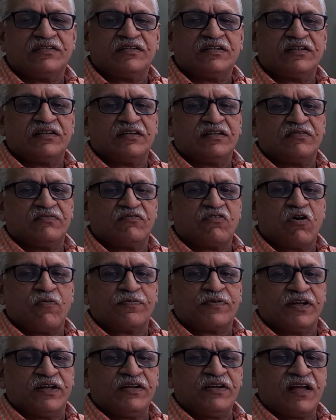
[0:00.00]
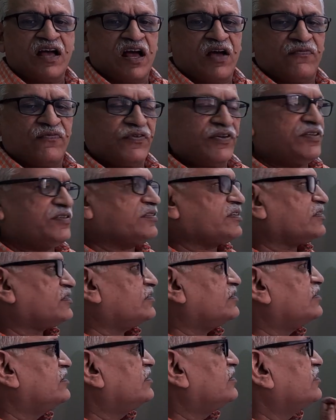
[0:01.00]
obtain half range
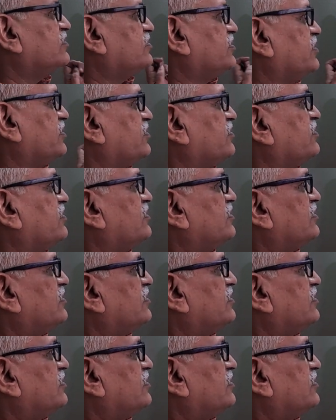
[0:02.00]
series.